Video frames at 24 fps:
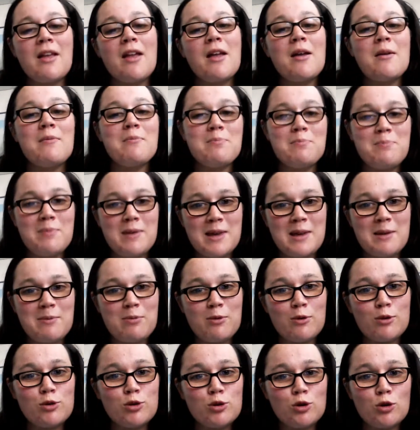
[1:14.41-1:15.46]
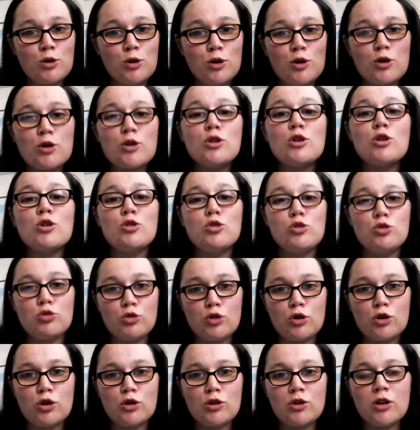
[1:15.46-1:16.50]
people talking,
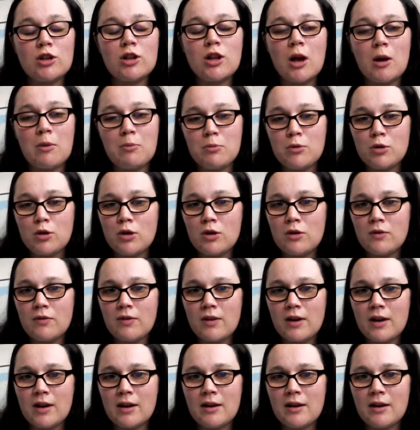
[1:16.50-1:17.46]
during a movie.